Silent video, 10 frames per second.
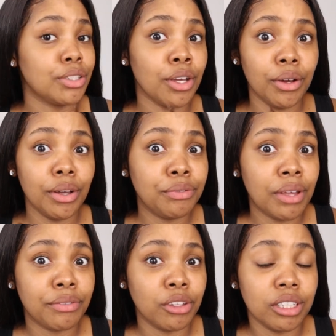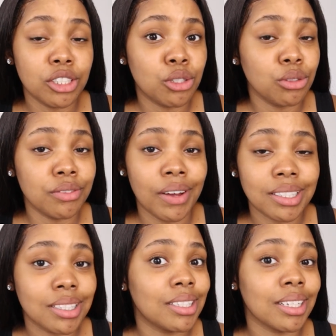So if you have 32
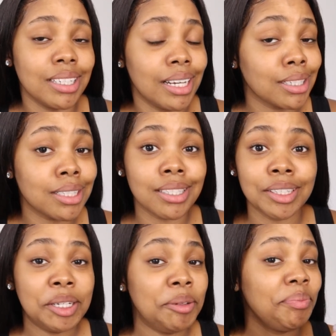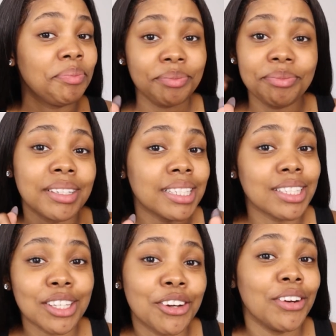devices to connect, this
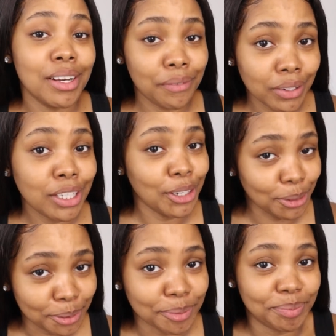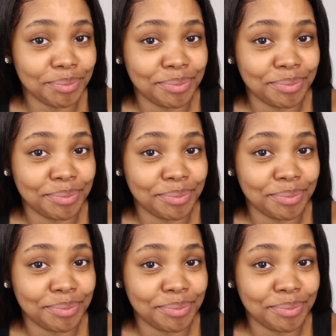is the curly for you.